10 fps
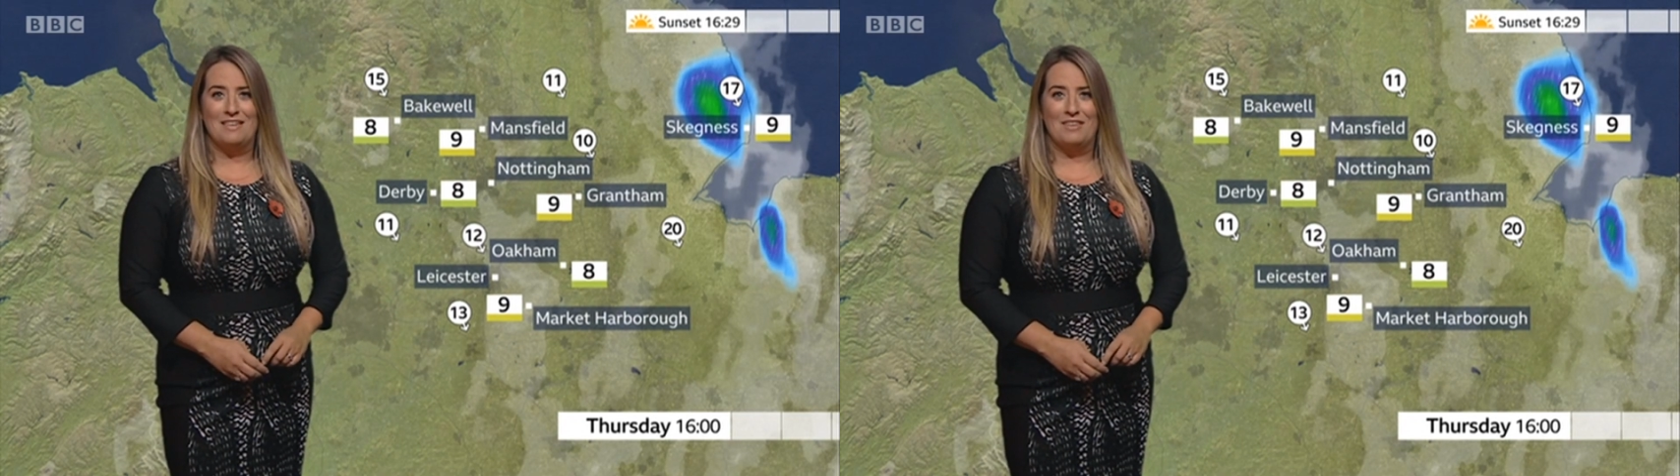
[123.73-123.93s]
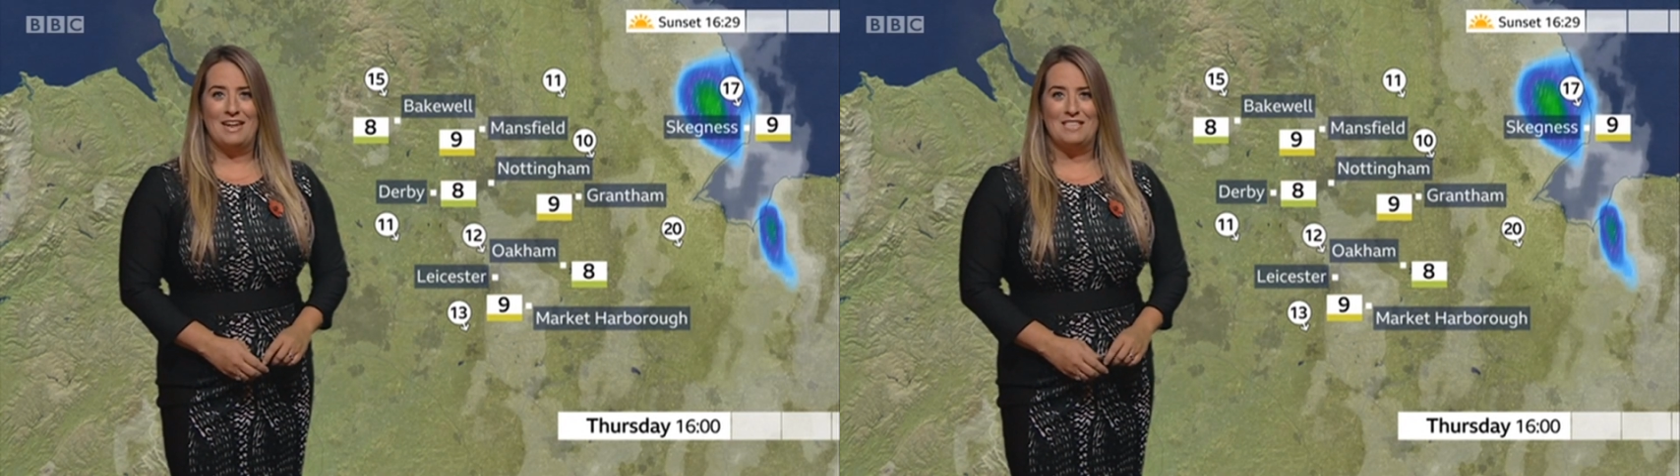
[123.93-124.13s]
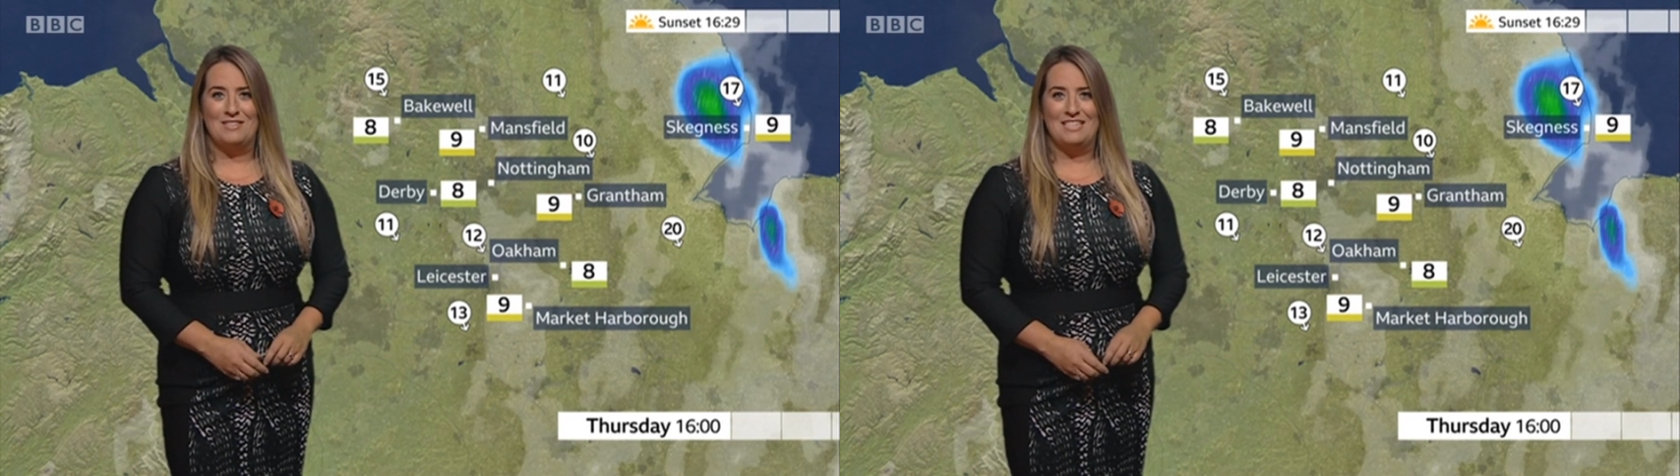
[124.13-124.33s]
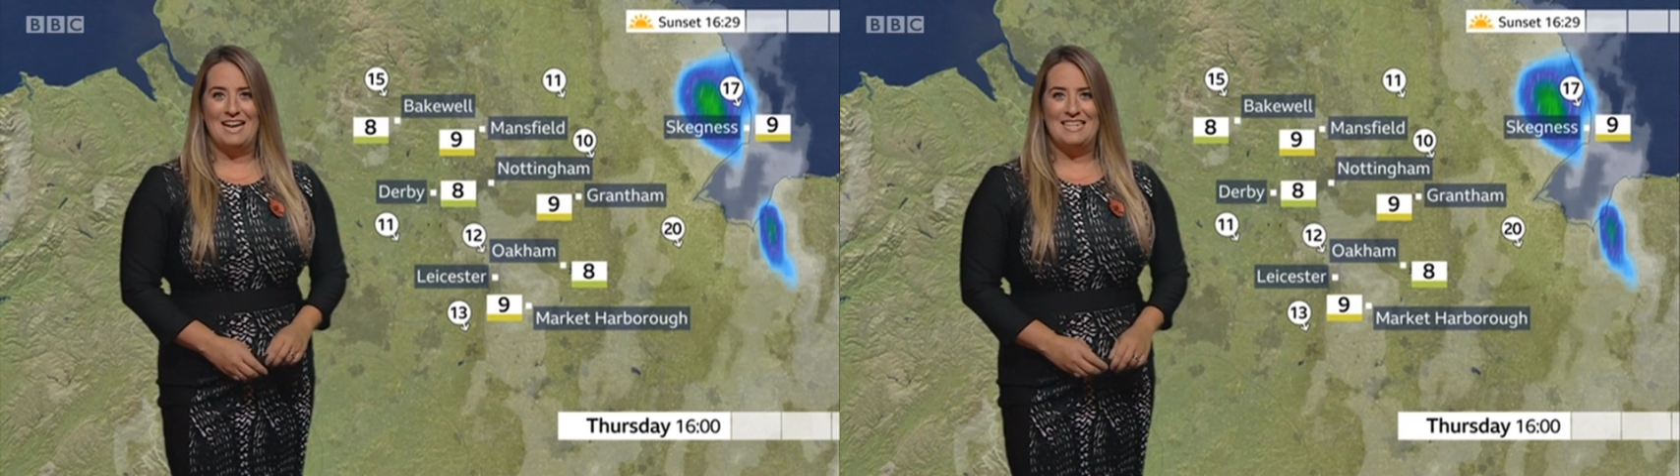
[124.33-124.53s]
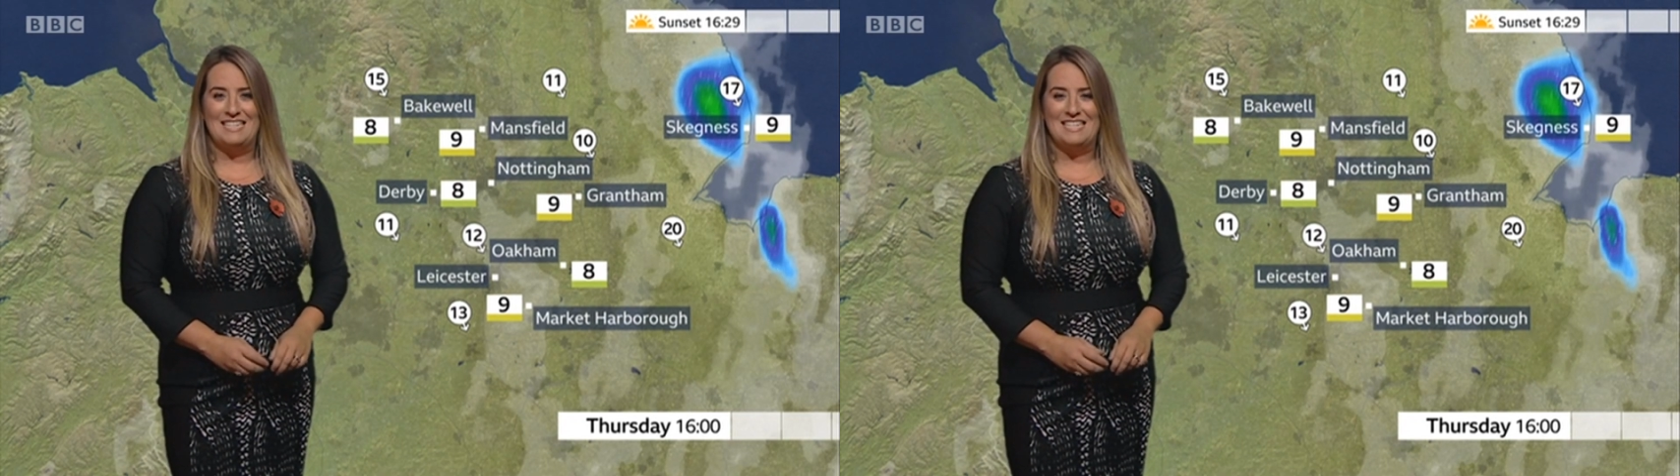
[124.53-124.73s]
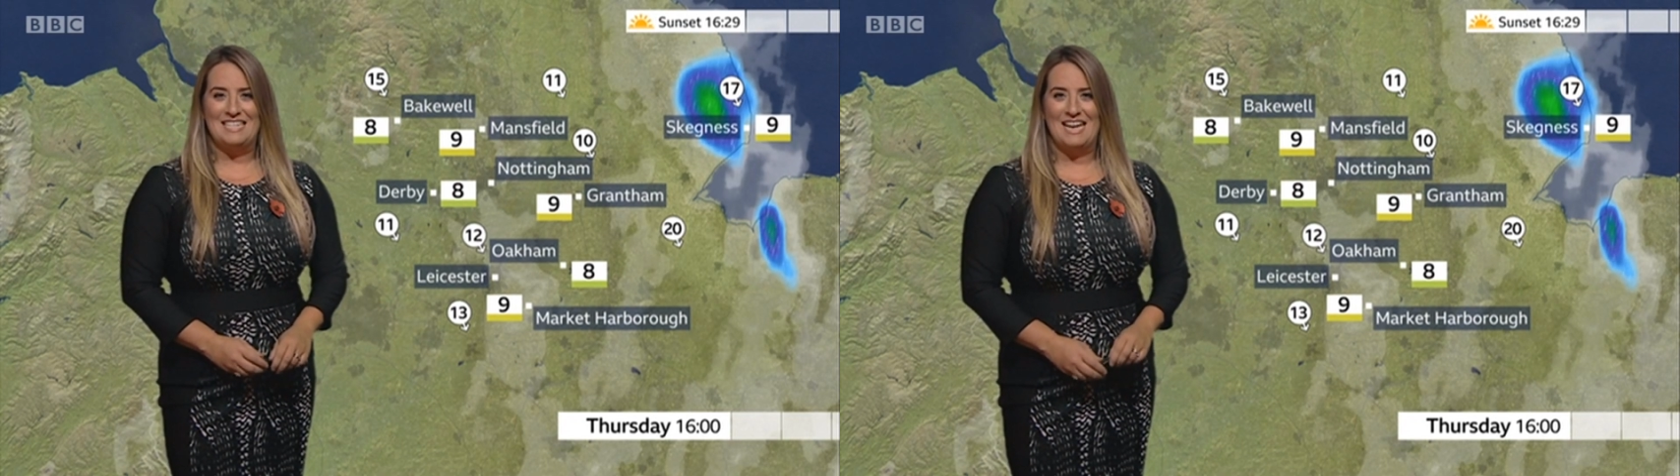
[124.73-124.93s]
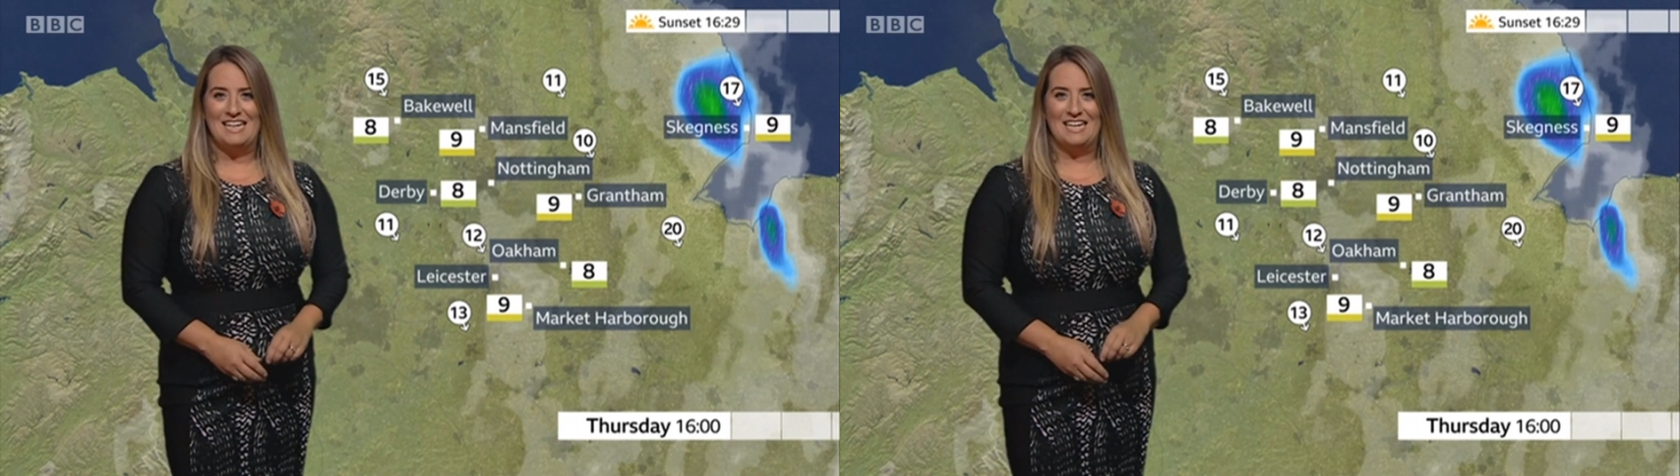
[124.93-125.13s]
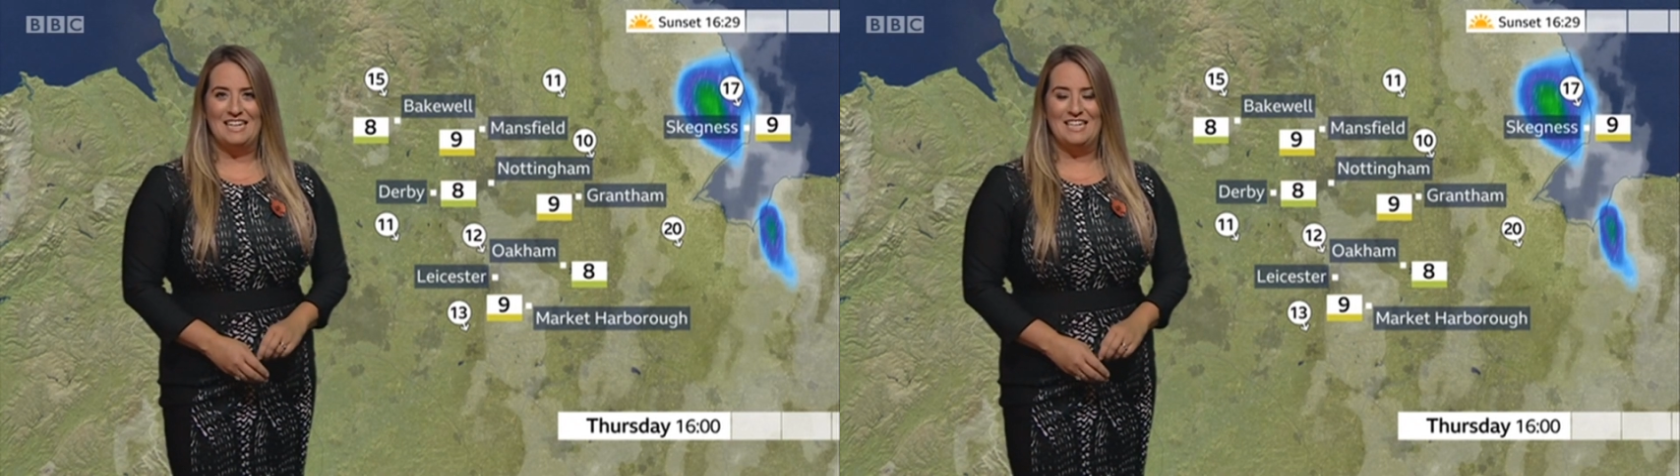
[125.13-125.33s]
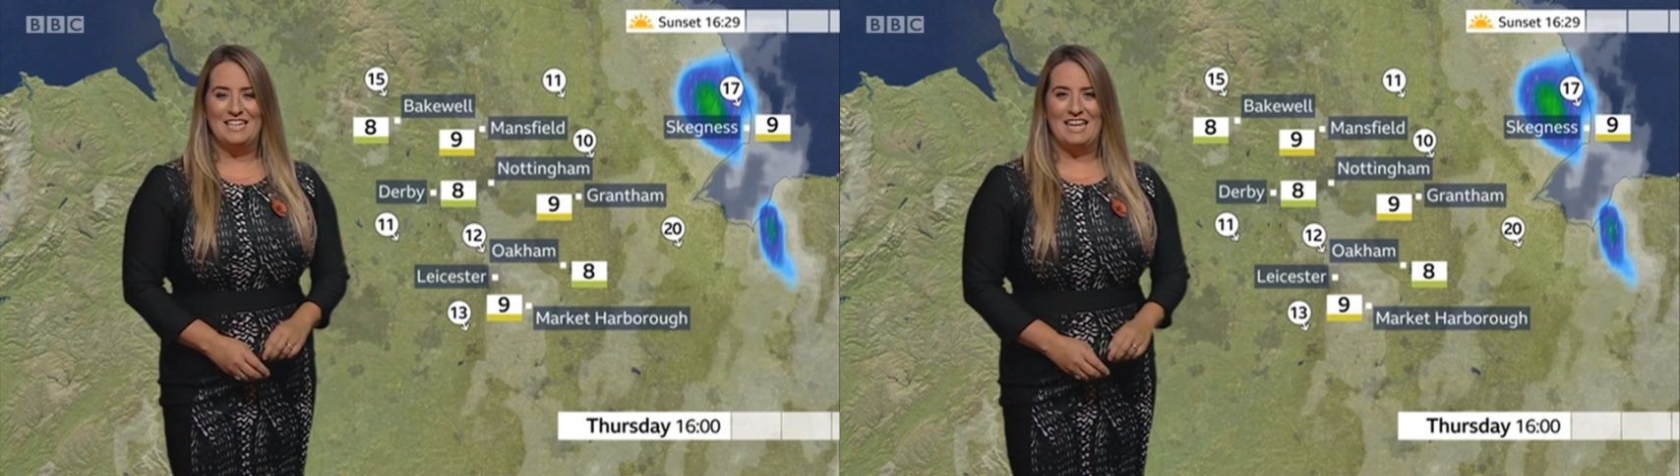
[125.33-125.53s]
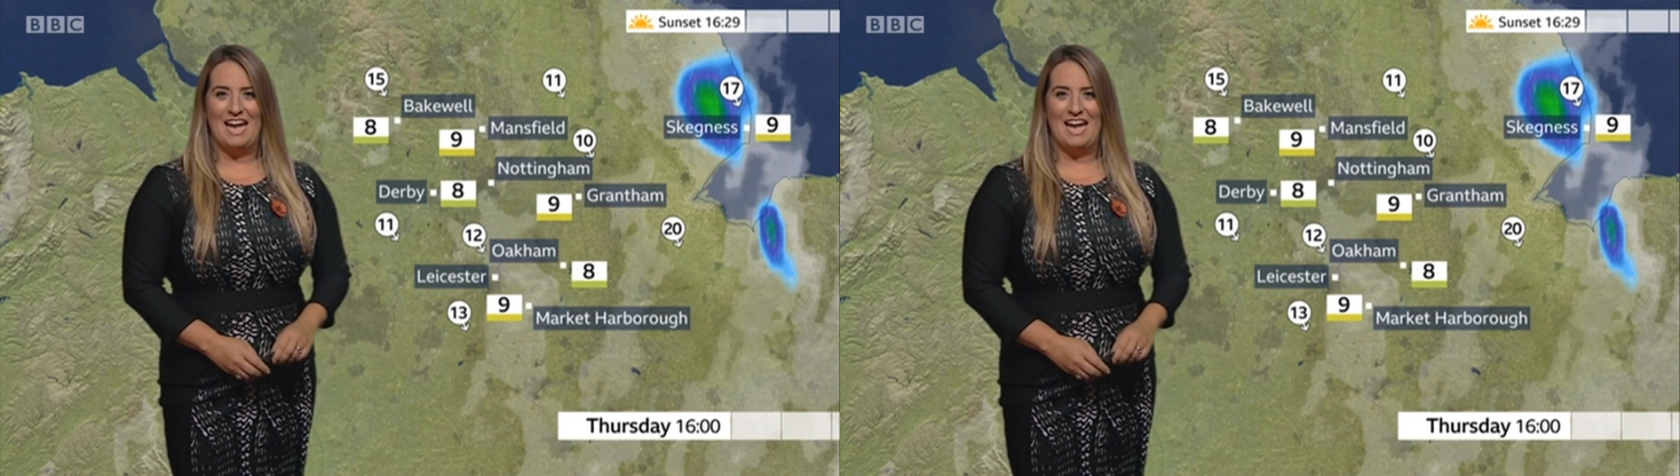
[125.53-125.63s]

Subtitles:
of the next few days, let's take a look